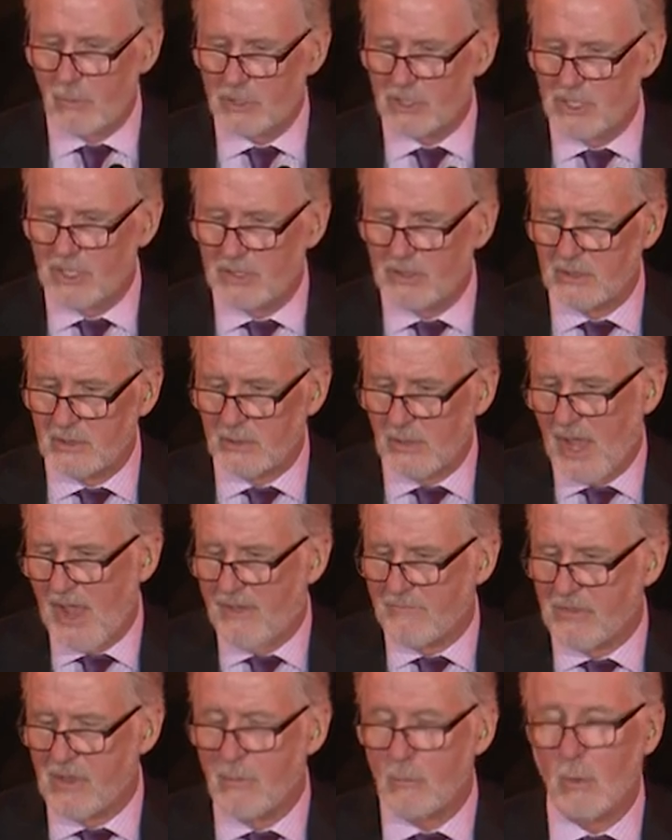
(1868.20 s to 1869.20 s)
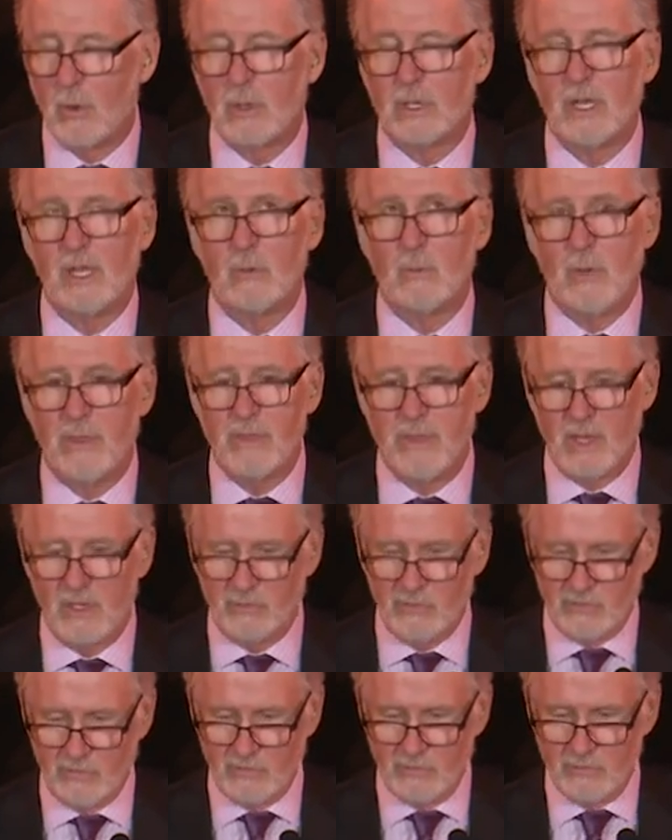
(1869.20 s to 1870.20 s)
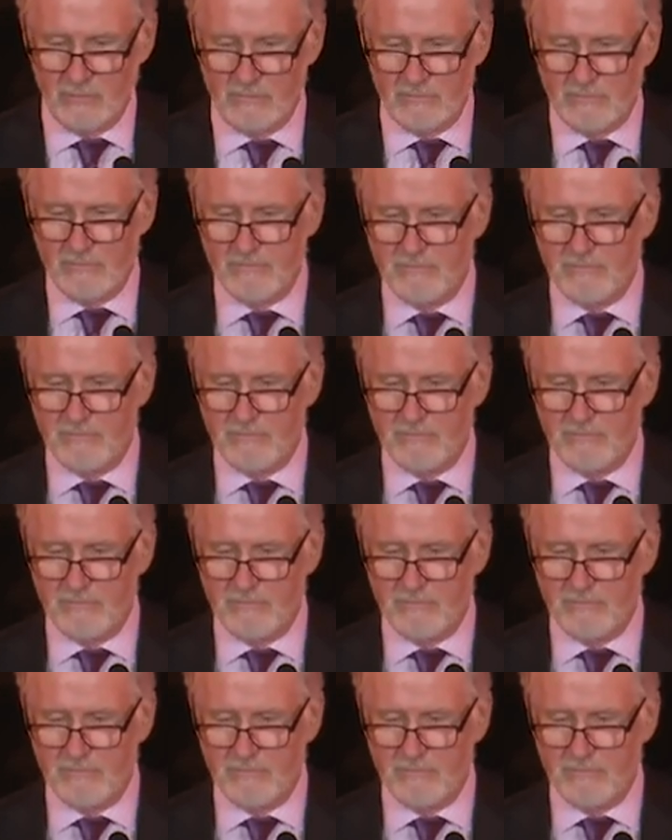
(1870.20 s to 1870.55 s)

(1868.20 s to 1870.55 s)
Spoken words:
fortunate to have them working with us.